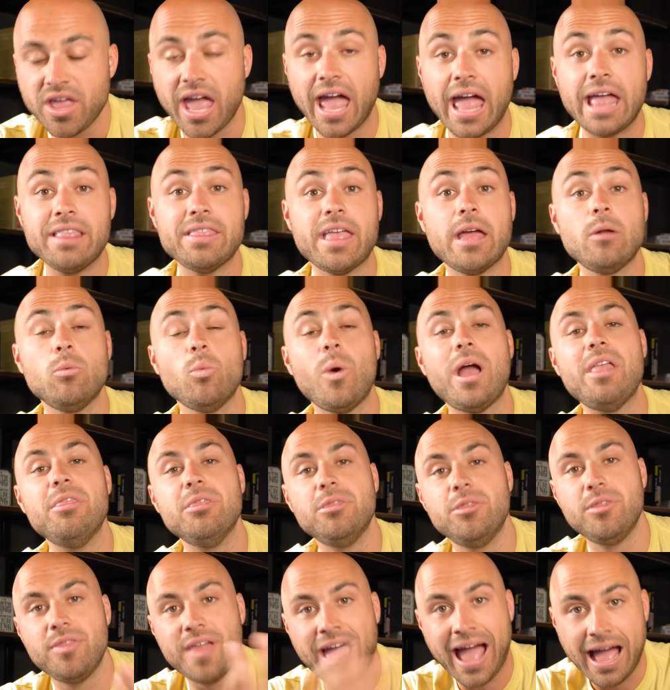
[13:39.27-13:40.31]
And then
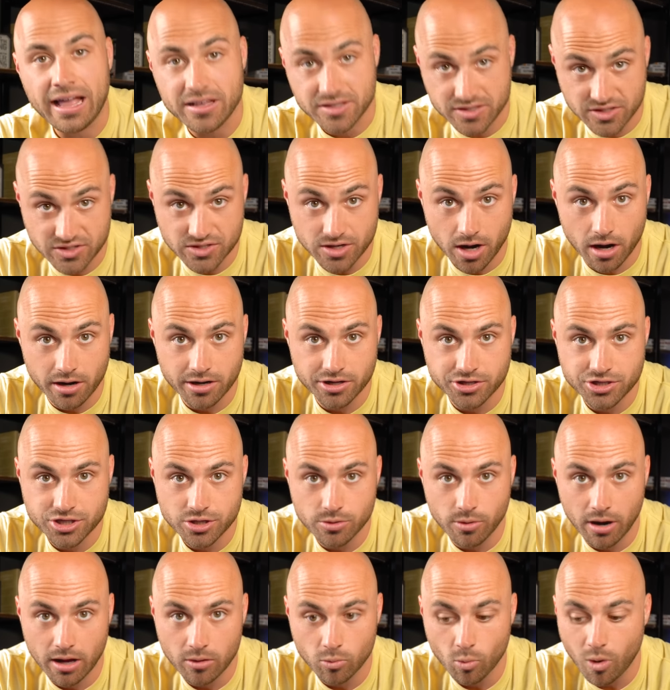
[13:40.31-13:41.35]
when that started
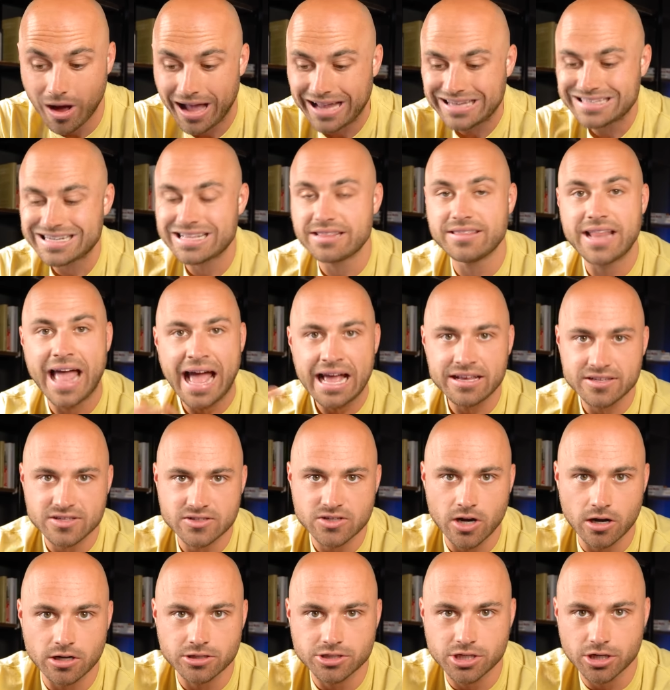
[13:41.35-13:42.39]
to unwind and that
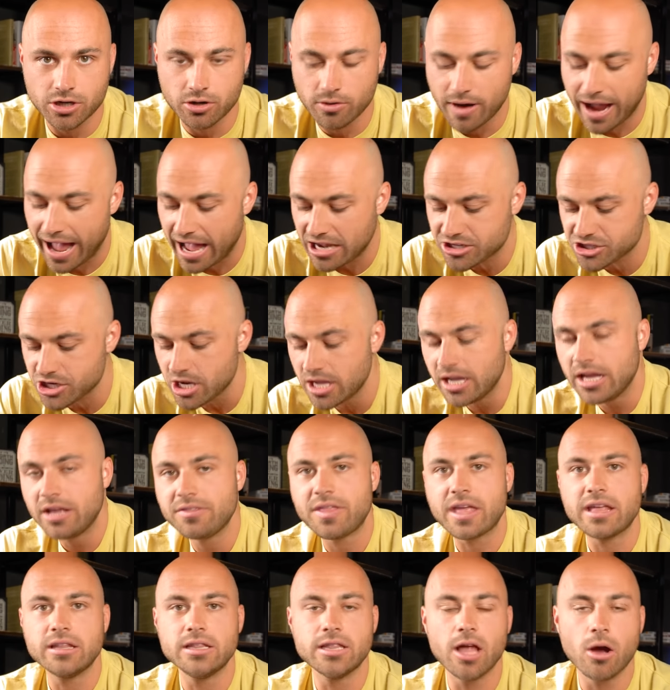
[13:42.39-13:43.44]
started to crash,
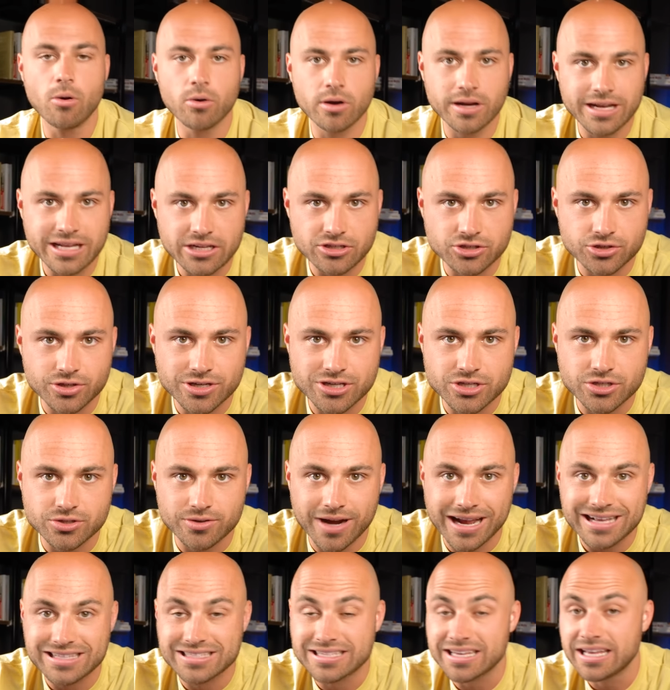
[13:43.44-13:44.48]
they lowered interest
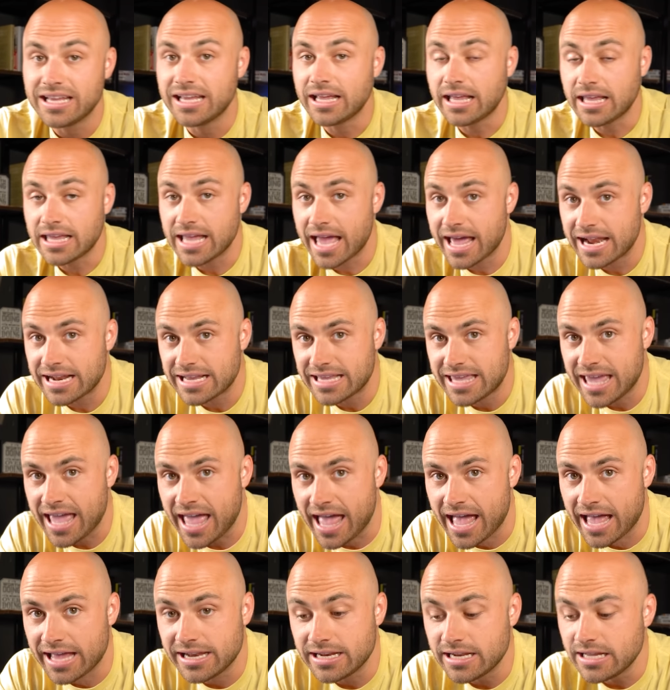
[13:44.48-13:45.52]
rates yet
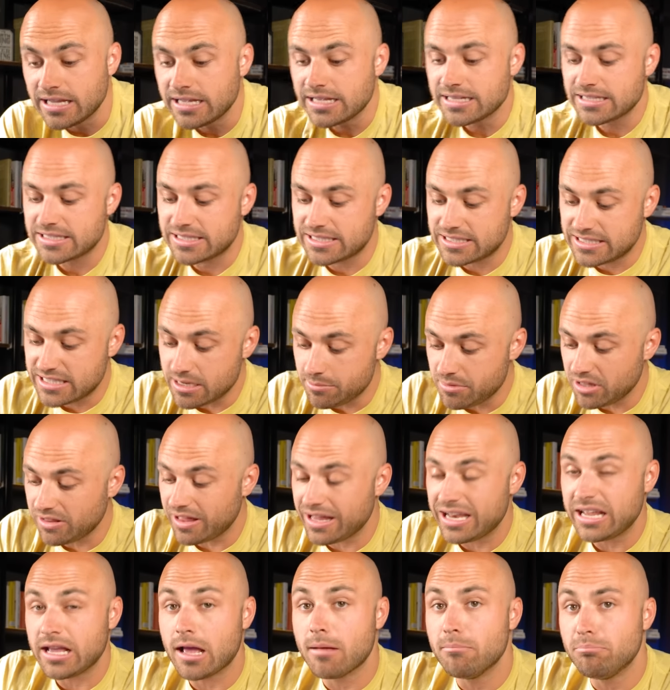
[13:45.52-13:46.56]
again,
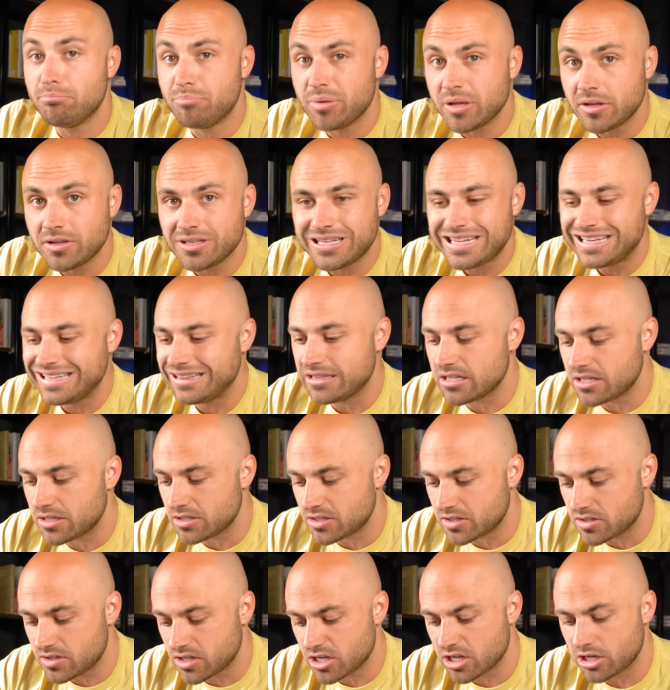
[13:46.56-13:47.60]
stimulating and building
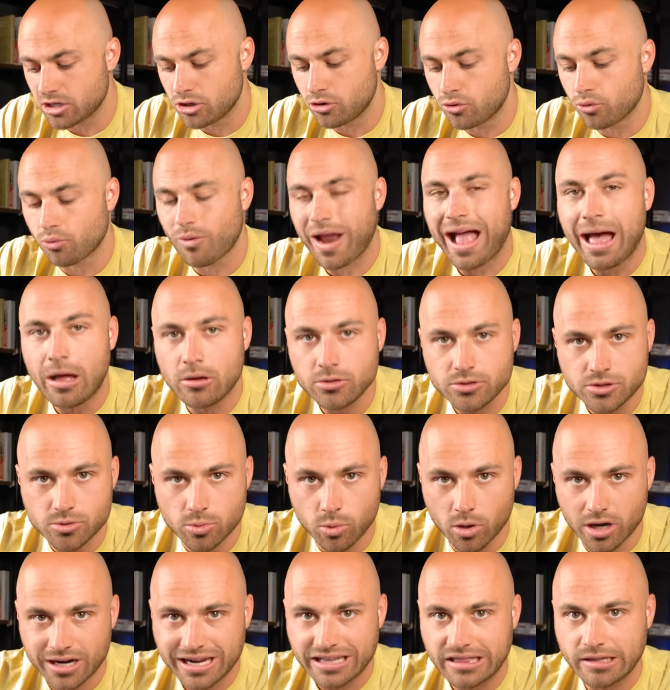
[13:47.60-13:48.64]
the
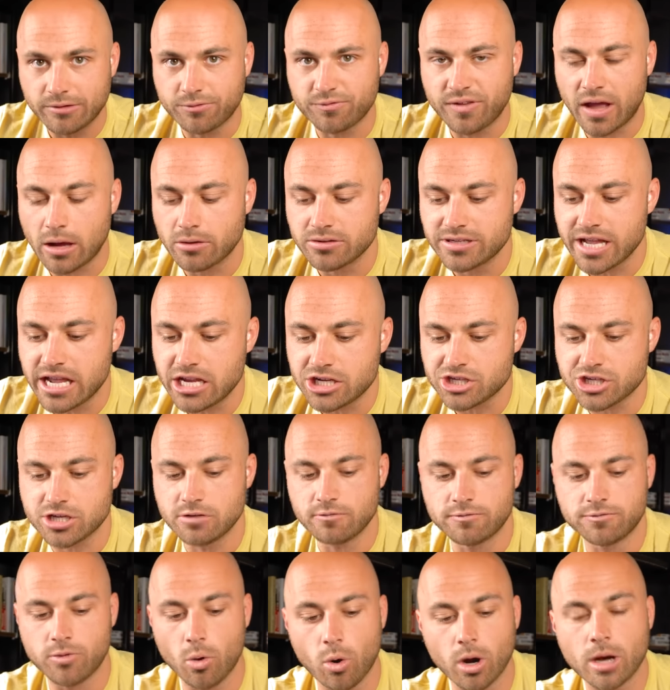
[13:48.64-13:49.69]
groundwork and the
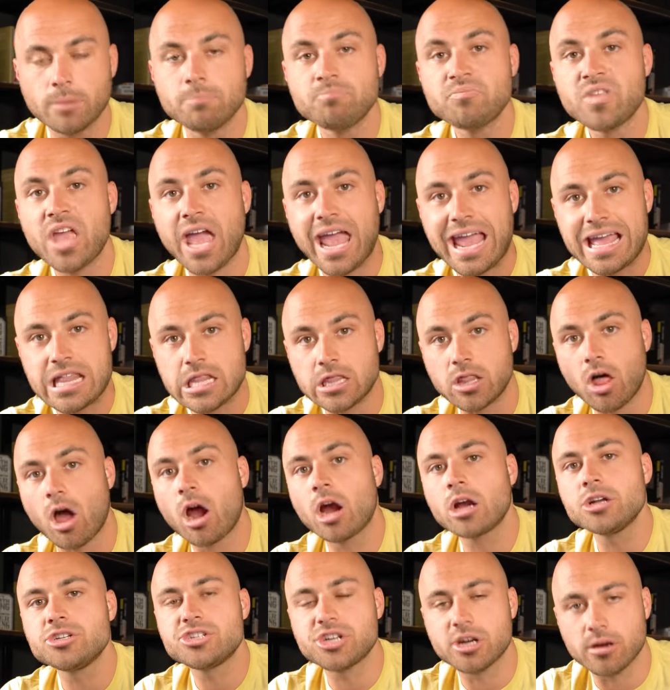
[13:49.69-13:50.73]
foundation for a
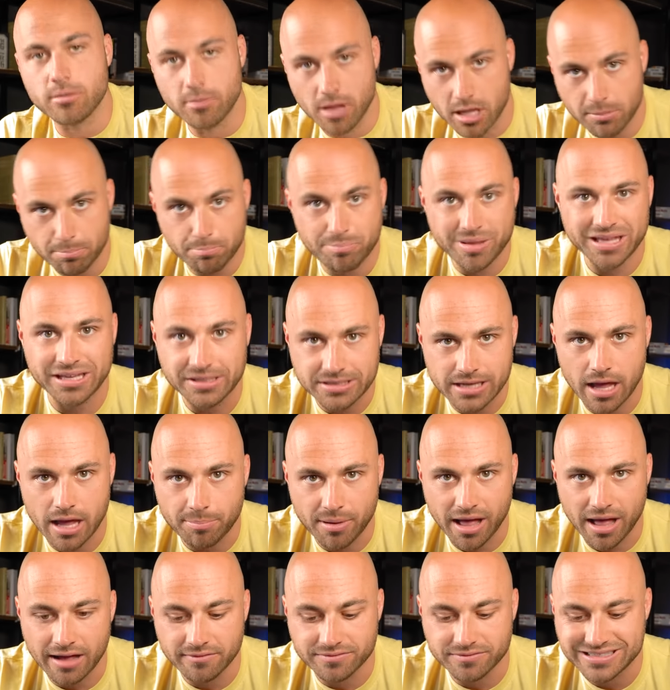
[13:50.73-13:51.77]
larger buildup
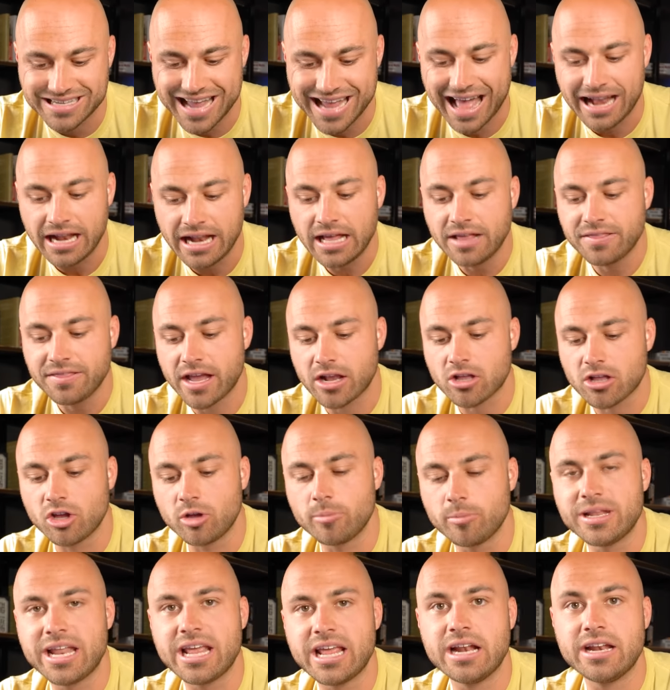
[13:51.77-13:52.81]
of debt that
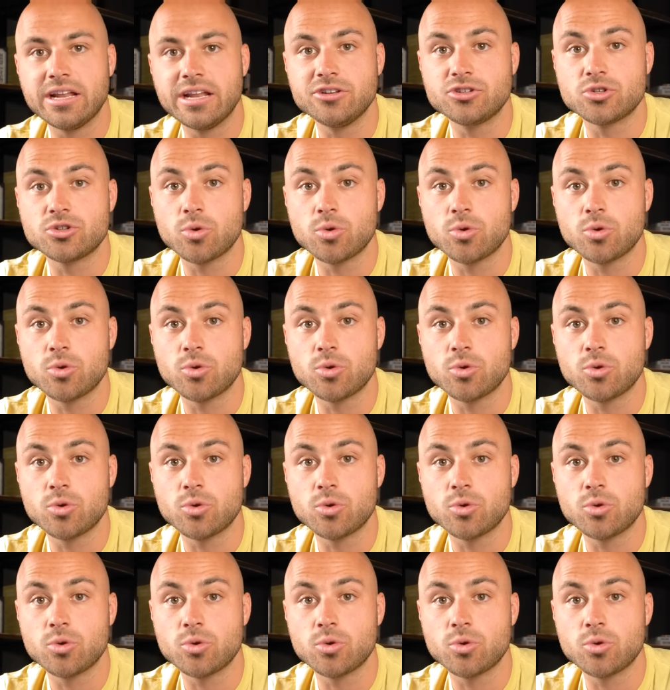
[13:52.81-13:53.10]
culminated in